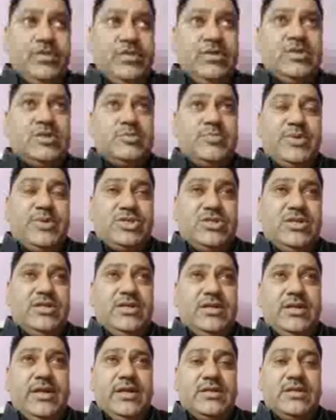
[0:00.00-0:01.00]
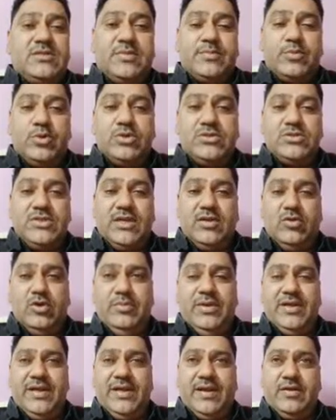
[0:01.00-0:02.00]
Especially it supports
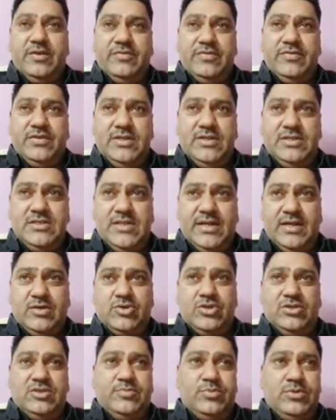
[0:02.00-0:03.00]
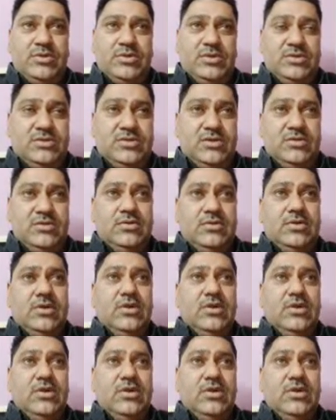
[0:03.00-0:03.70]
economic activities like transportation,